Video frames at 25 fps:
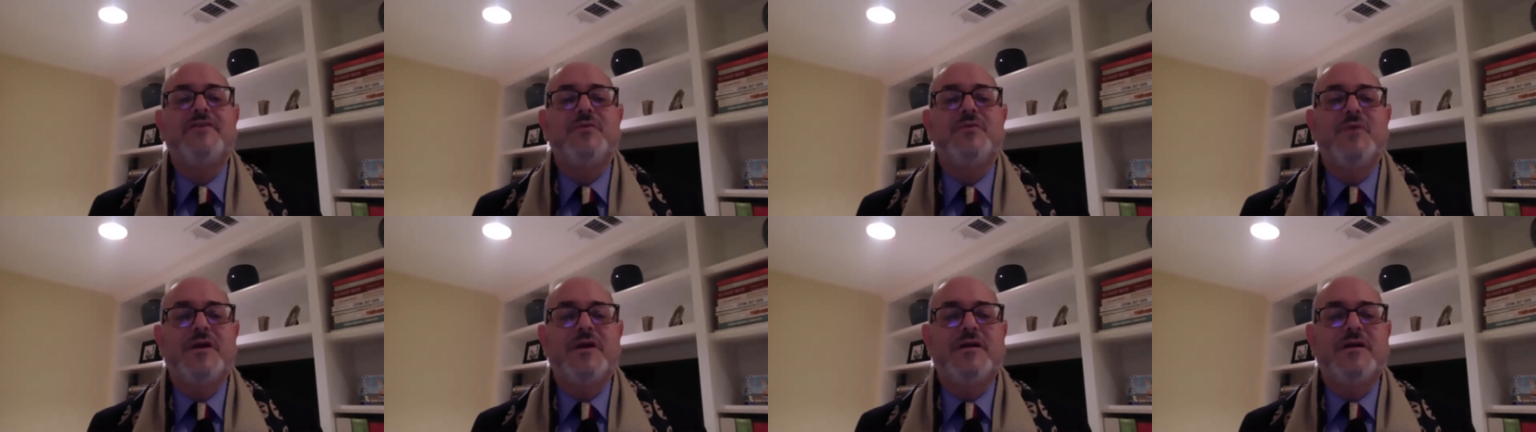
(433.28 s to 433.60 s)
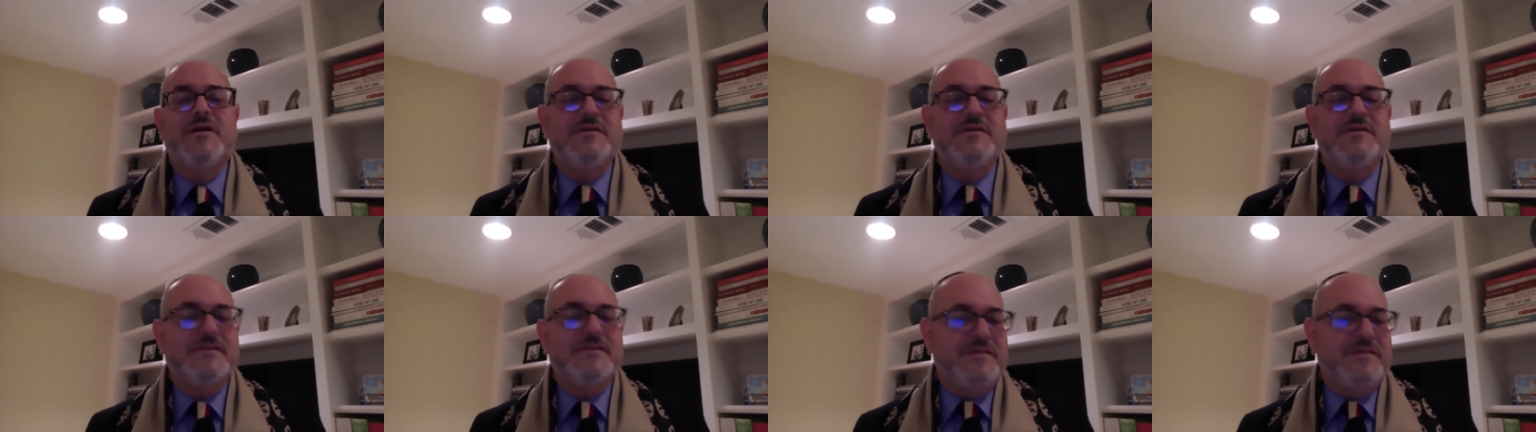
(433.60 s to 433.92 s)
went
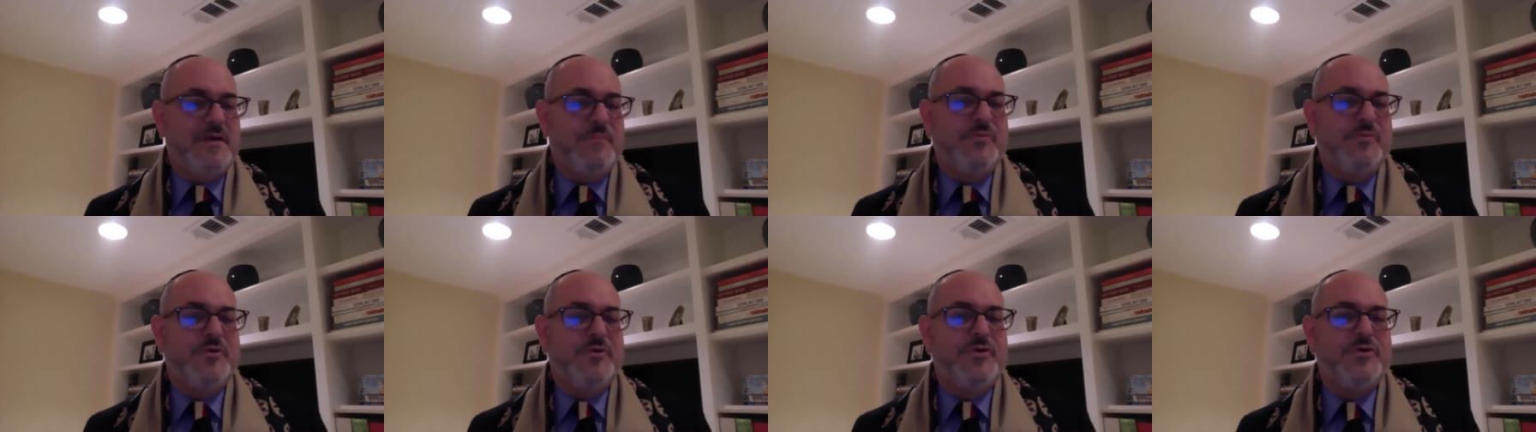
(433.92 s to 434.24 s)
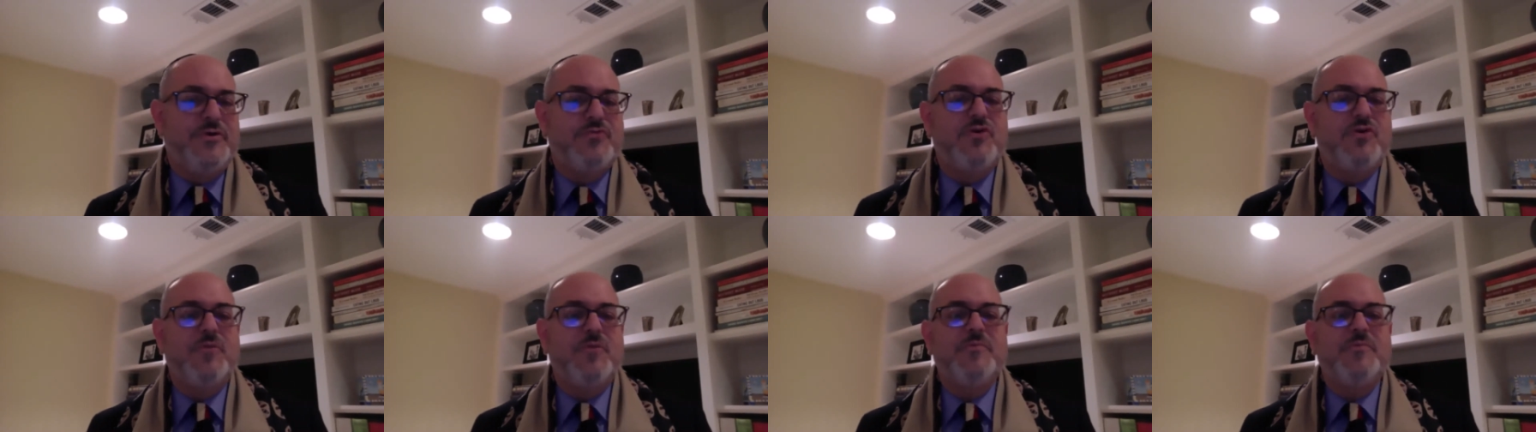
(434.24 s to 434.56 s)
on a Temple
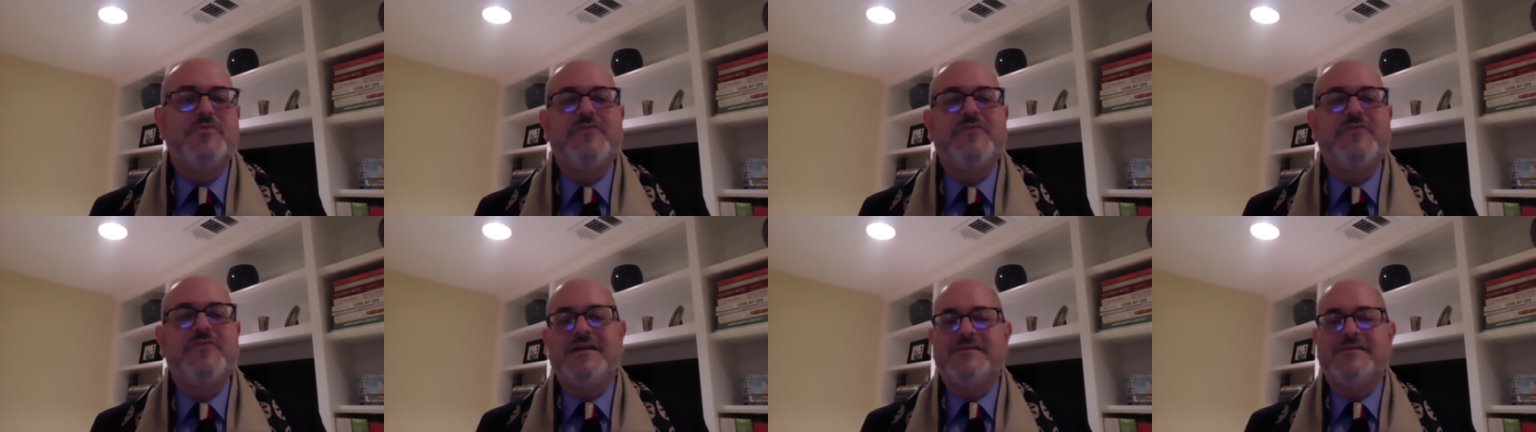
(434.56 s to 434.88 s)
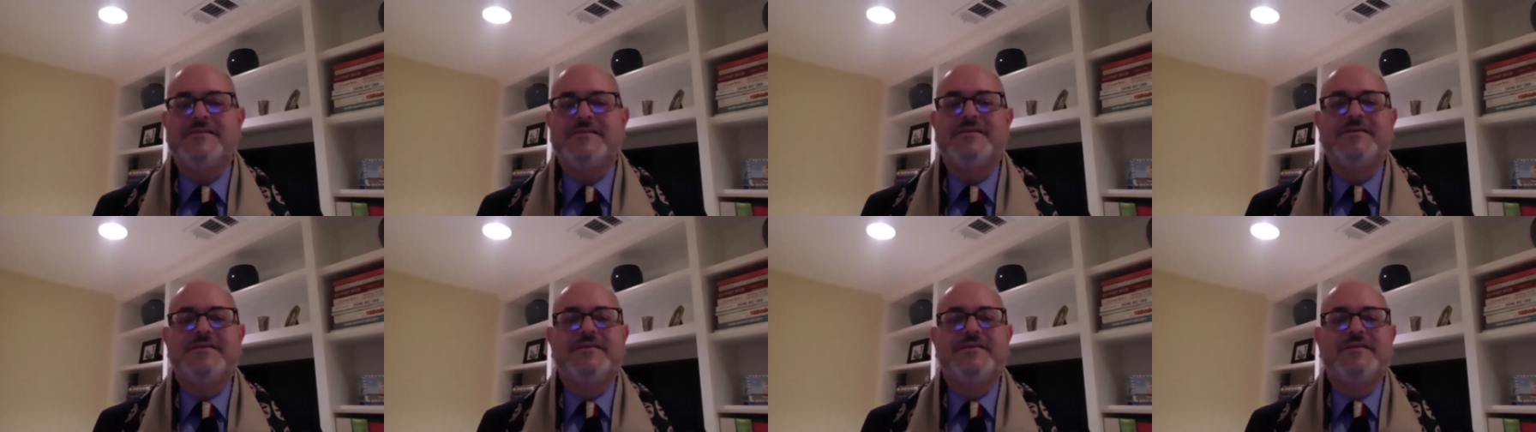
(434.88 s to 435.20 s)
Youth Group event.